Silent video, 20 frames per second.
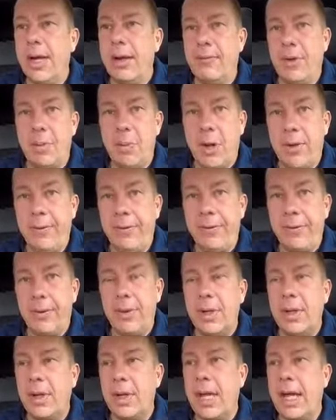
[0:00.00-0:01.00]
every month,
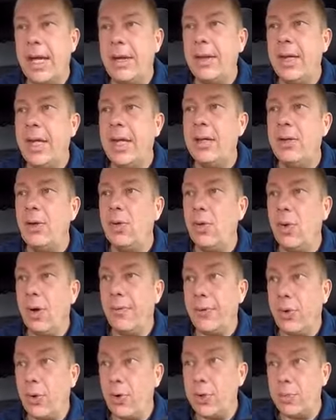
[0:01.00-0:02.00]
and then you
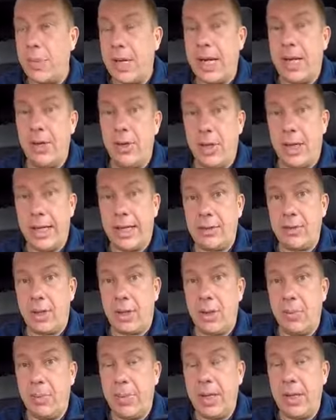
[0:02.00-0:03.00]
of course pay your
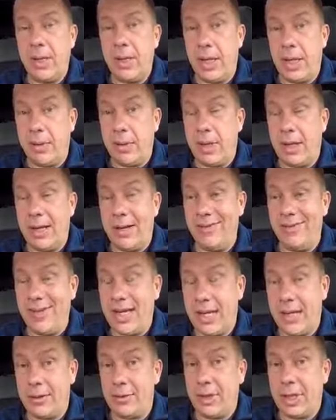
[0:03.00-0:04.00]
electrical bill.
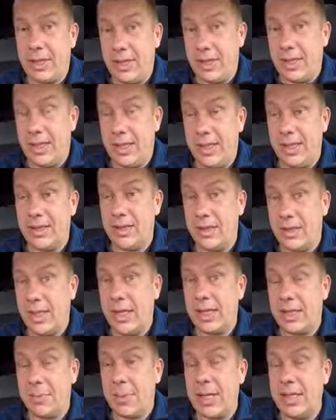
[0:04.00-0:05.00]
Electricity is
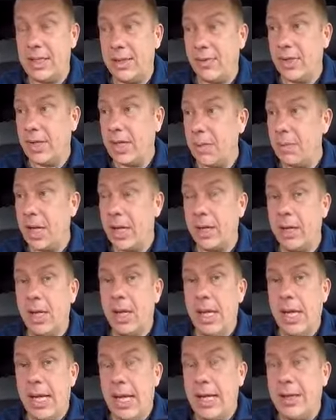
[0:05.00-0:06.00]
expensive in Denmark,
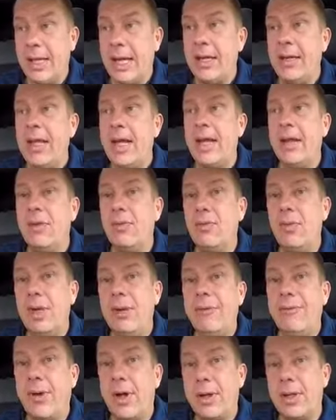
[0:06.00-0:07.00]
and then they
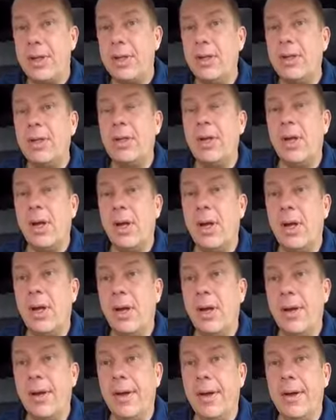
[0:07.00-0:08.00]
refund
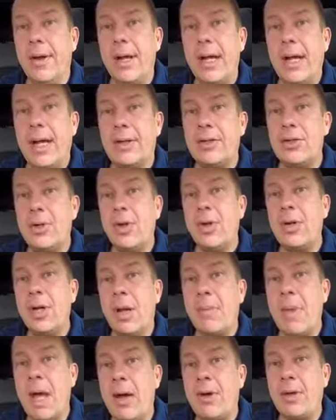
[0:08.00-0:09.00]
a
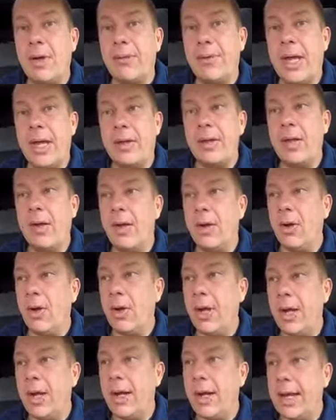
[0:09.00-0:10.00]
certain amount of that,
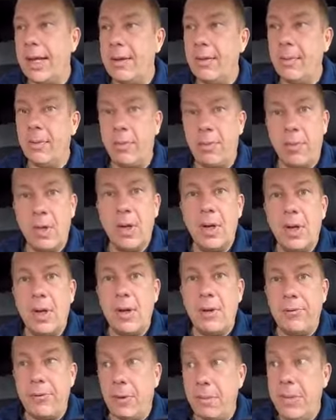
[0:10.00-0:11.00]
and
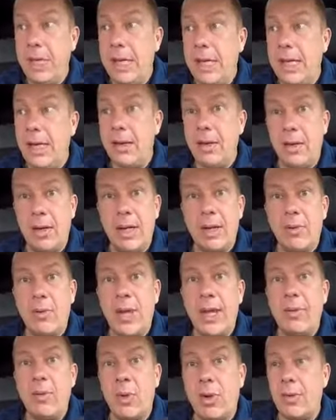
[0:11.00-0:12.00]
for me
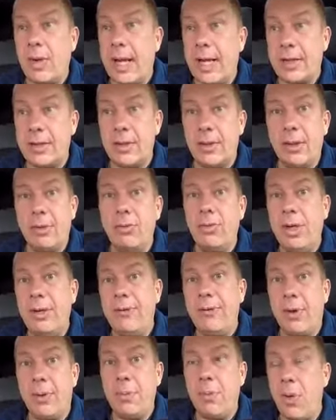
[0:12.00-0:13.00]
they will actually
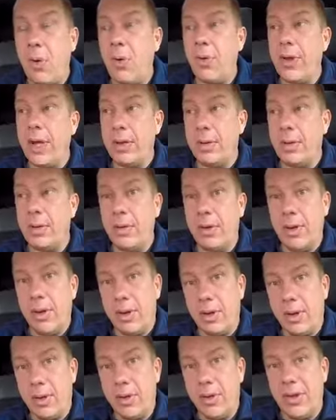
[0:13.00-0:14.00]
refund more than
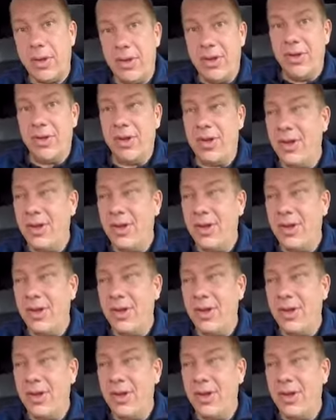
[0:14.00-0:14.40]
the